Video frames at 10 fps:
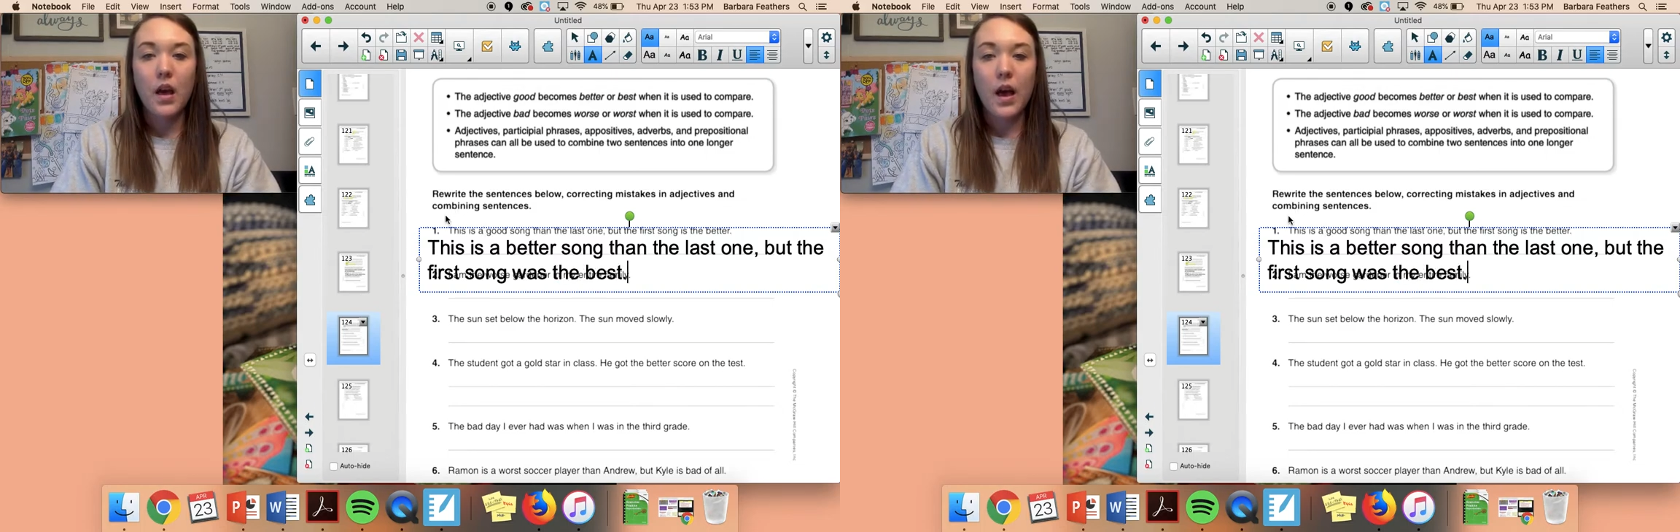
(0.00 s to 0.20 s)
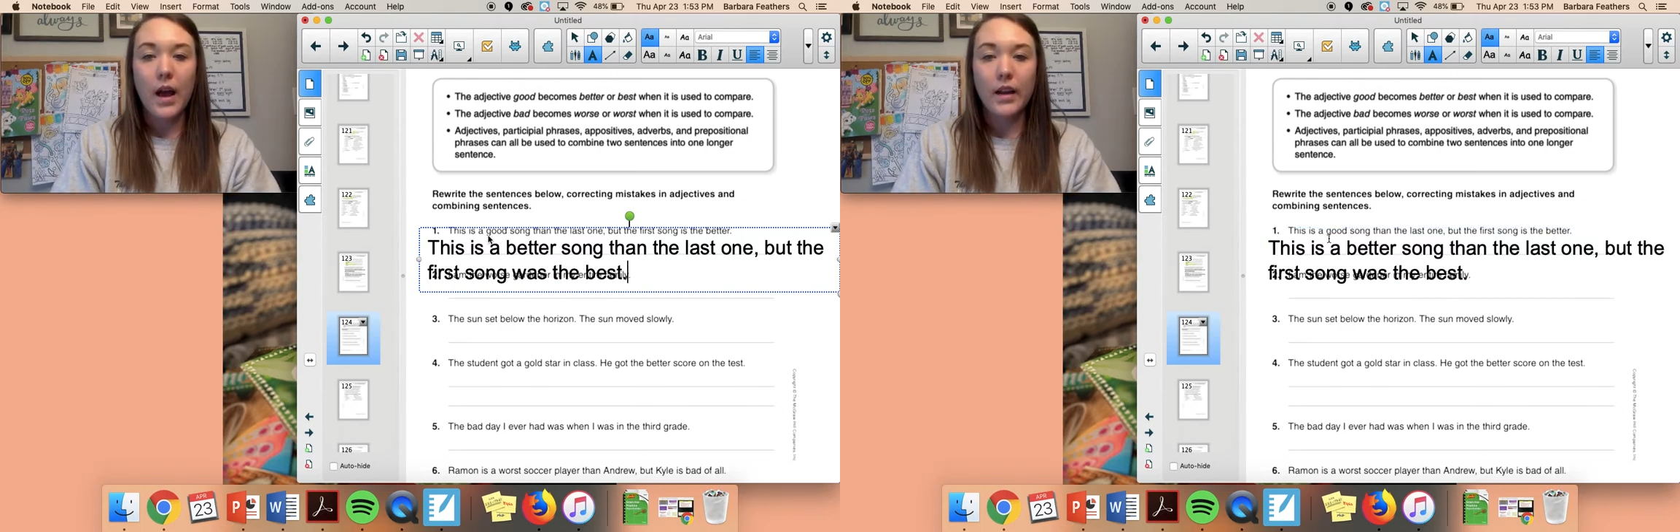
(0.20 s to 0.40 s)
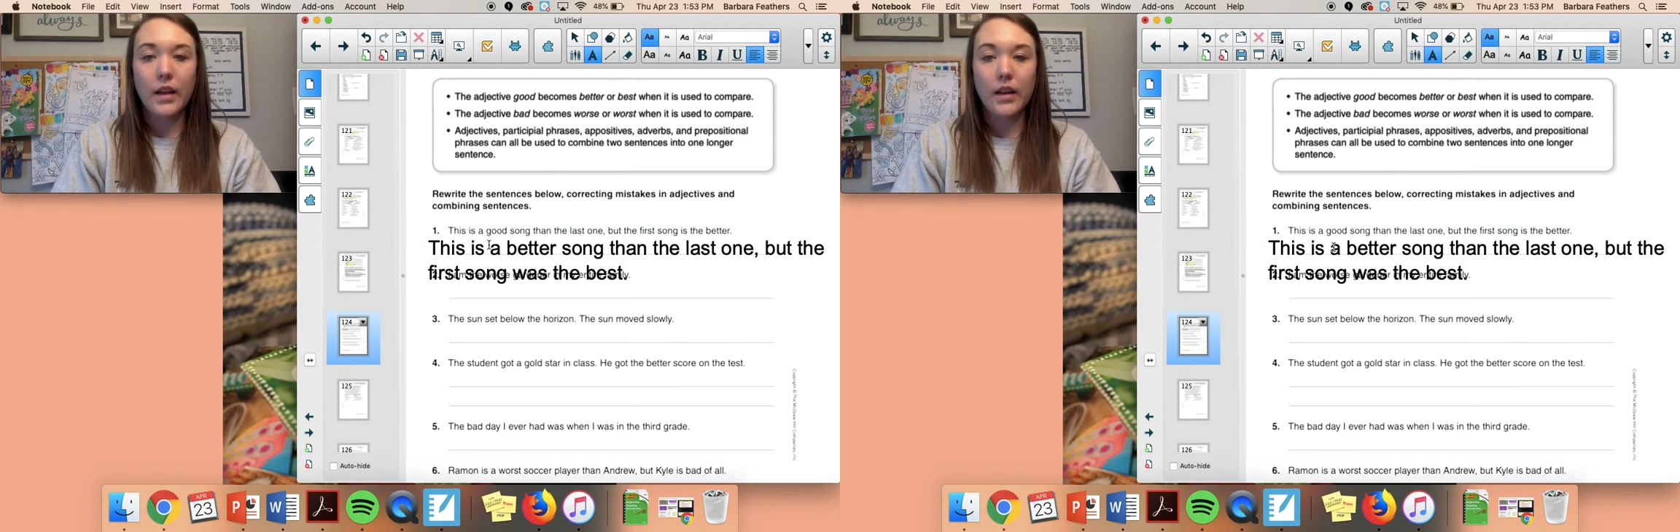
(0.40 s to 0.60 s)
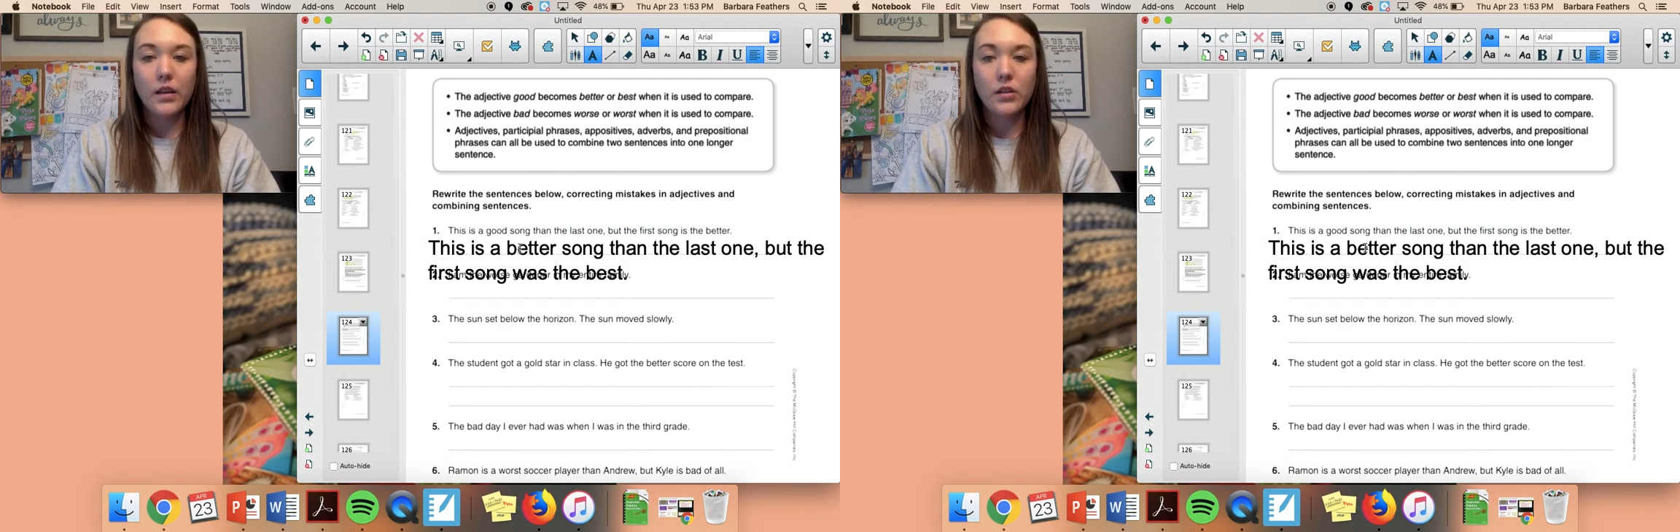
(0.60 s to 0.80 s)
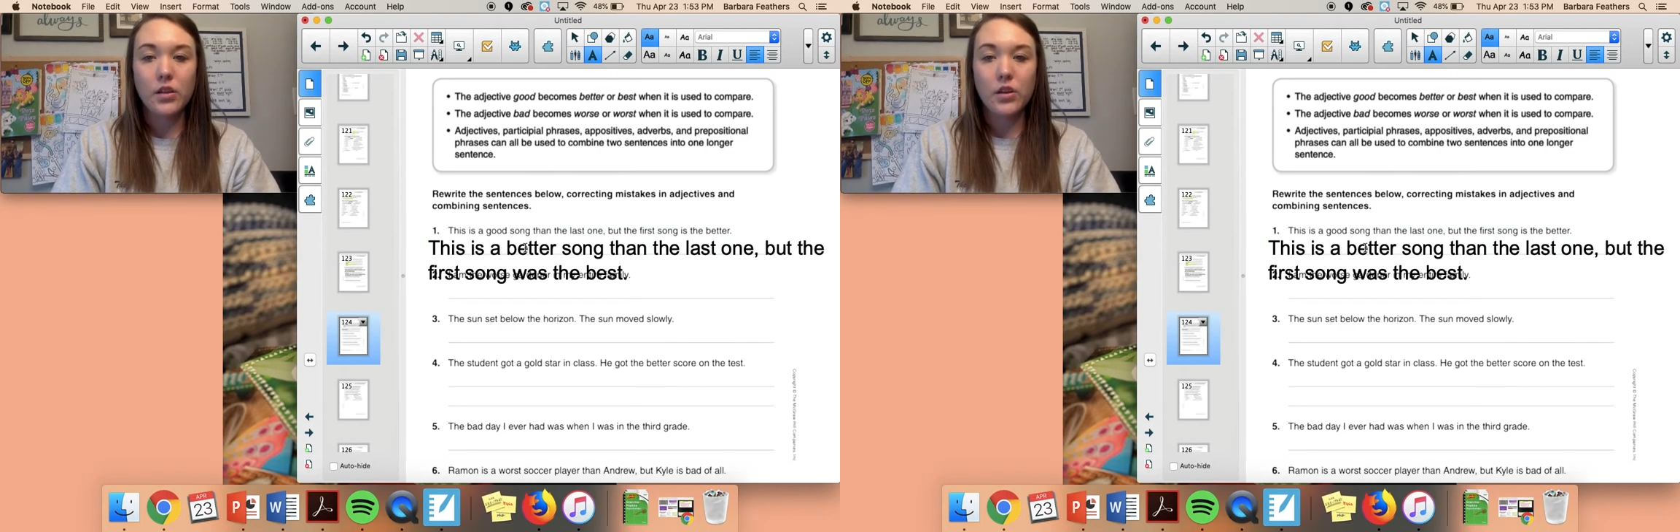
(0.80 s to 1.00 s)
I
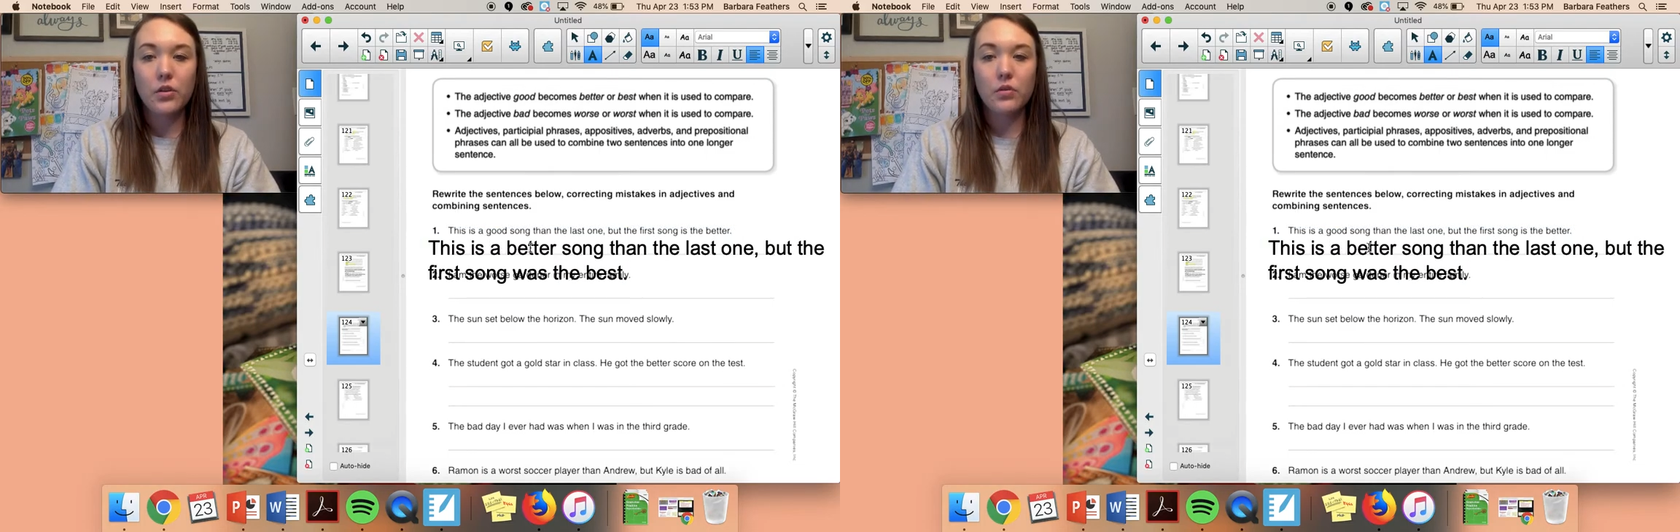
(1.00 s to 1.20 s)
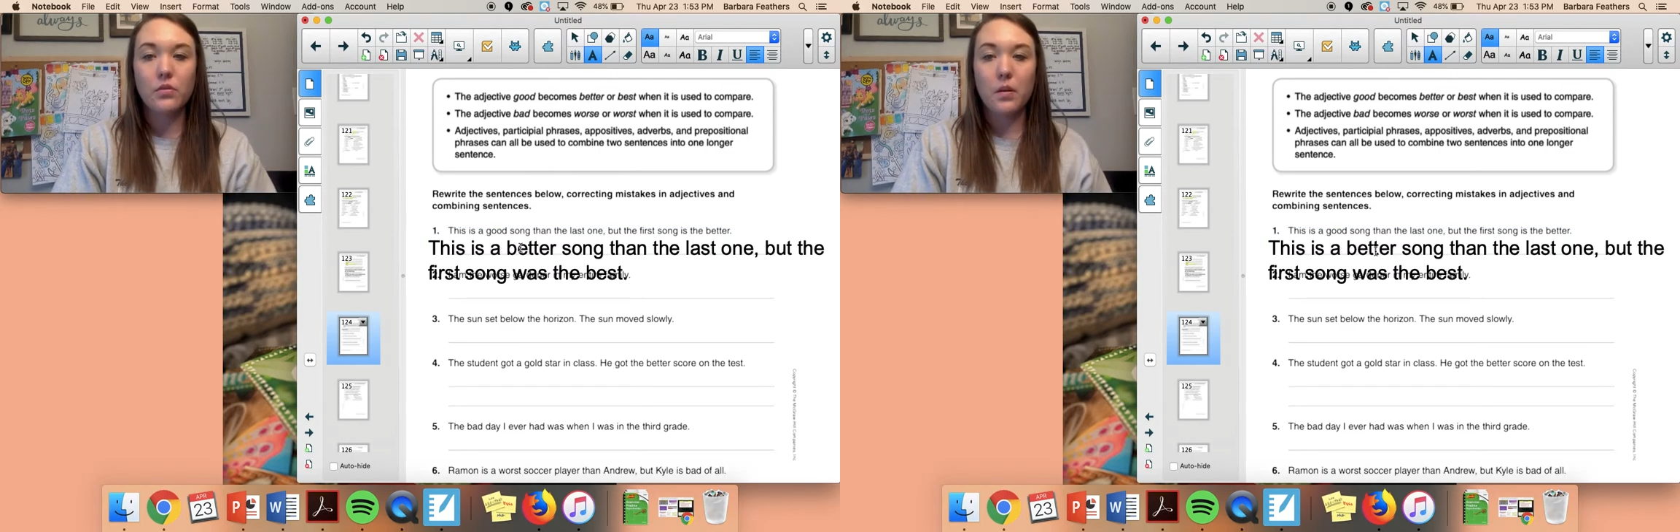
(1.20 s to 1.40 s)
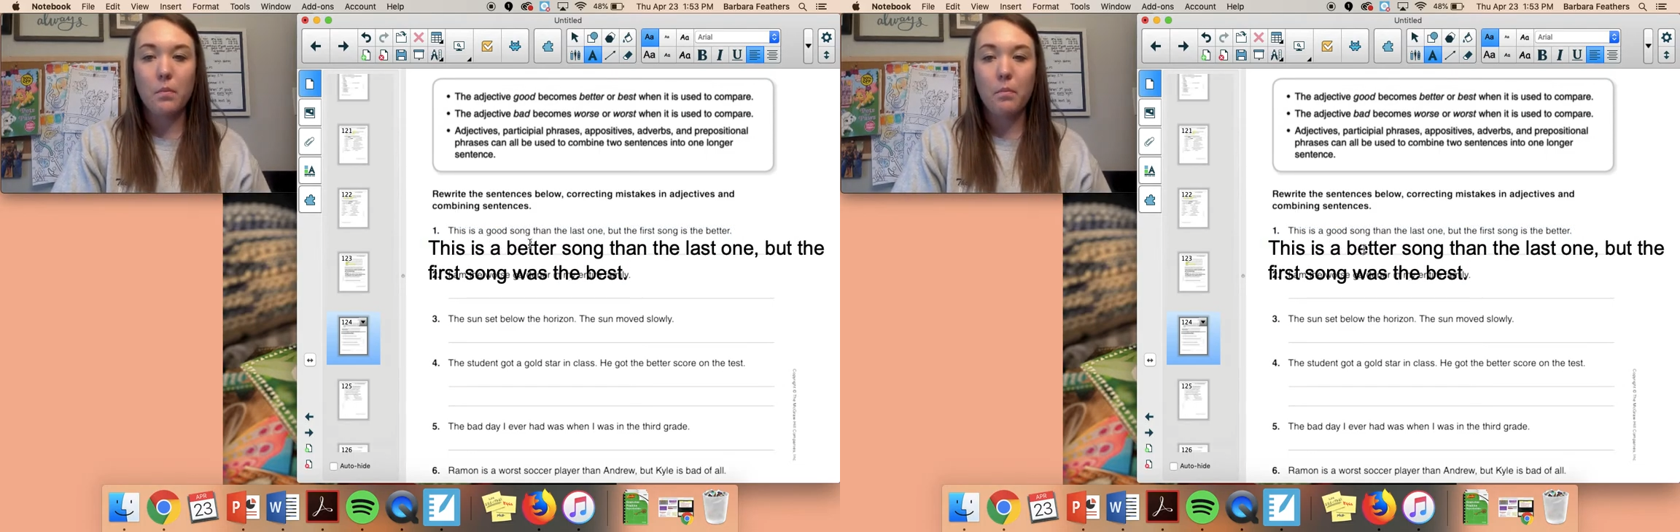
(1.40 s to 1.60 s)
needed to use